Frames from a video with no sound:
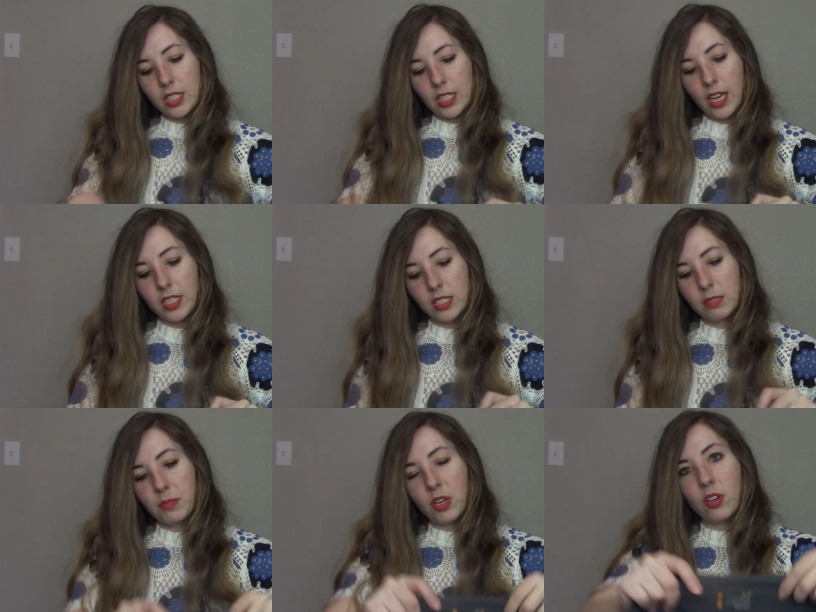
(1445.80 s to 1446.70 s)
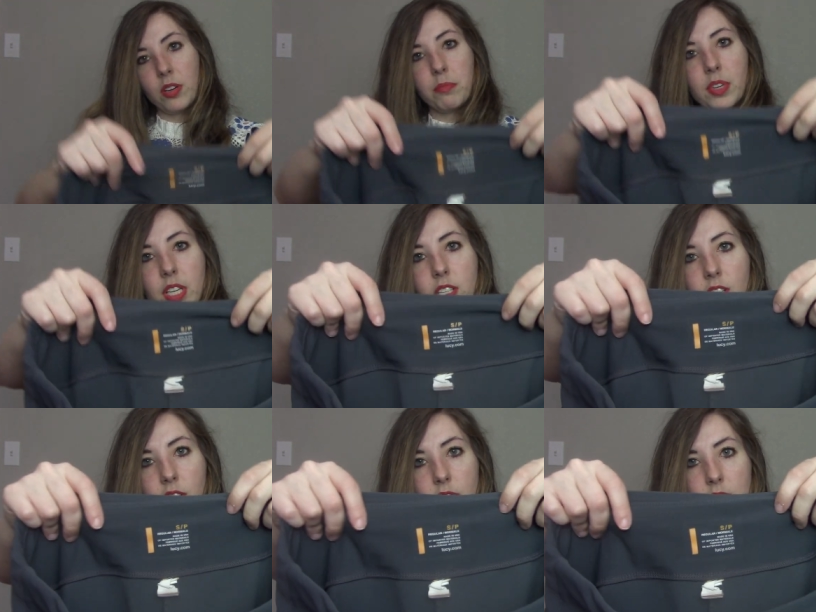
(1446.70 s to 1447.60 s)
size small. I'm pretty
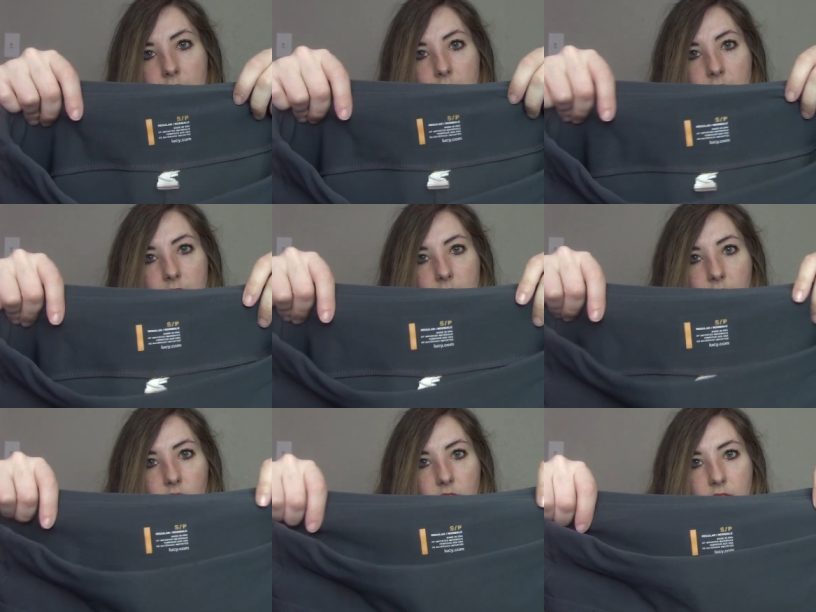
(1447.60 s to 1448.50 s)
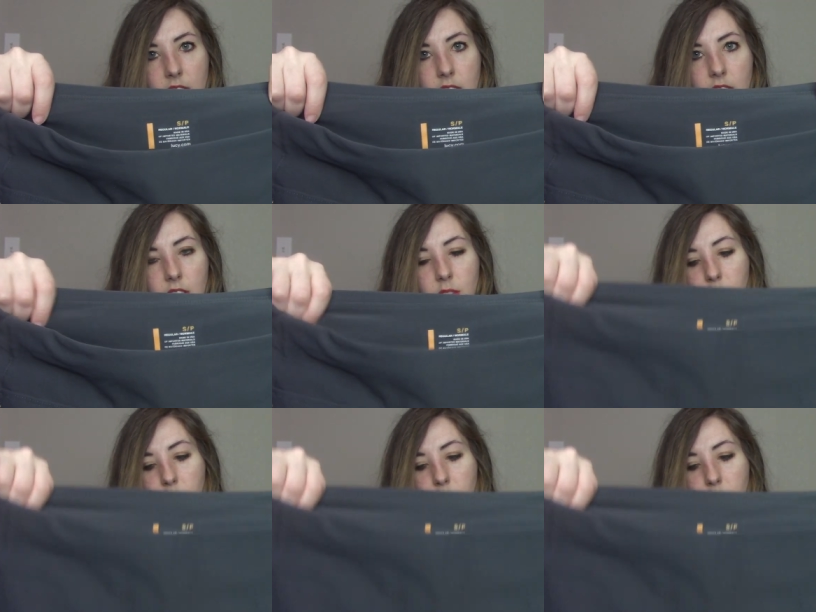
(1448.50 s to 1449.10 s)
sure Lucy is another discontinued